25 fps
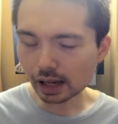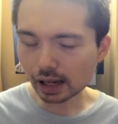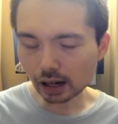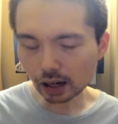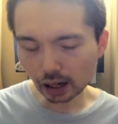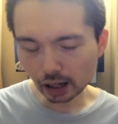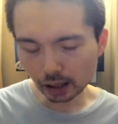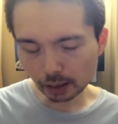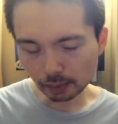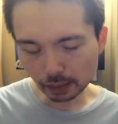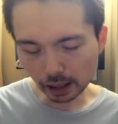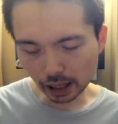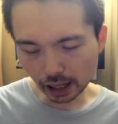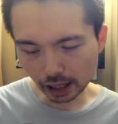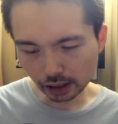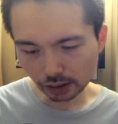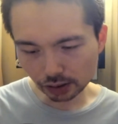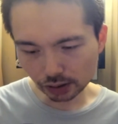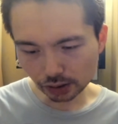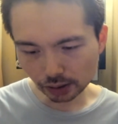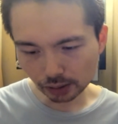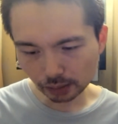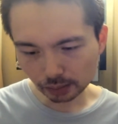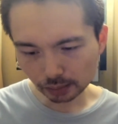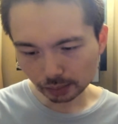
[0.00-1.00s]
I
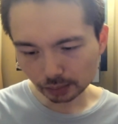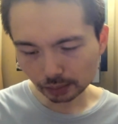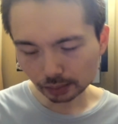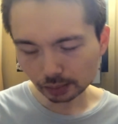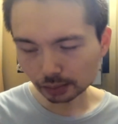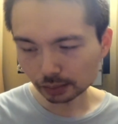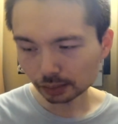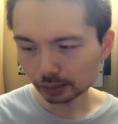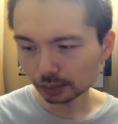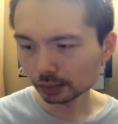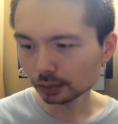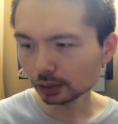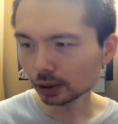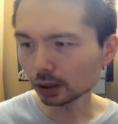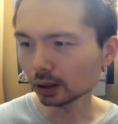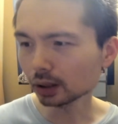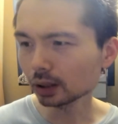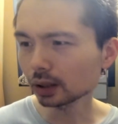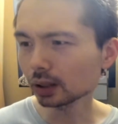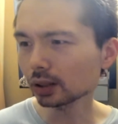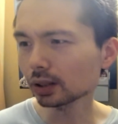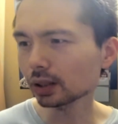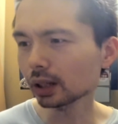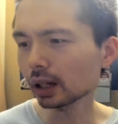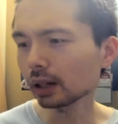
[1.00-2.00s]
bet you're going
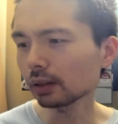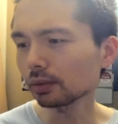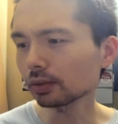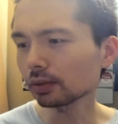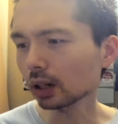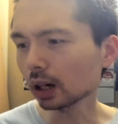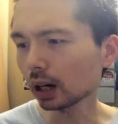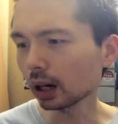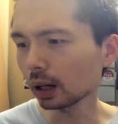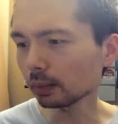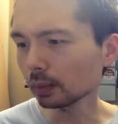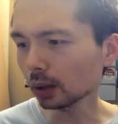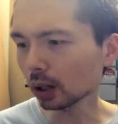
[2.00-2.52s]
to save time.